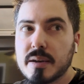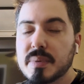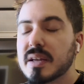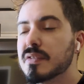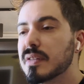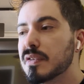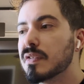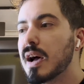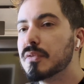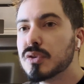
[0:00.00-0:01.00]
because they
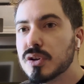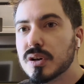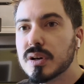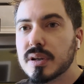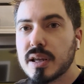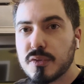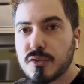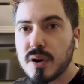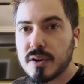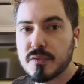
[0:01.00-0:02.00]
sound good in
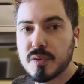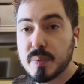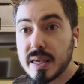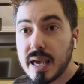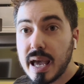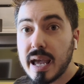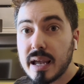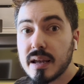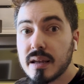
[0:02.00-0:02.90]
front of the PA.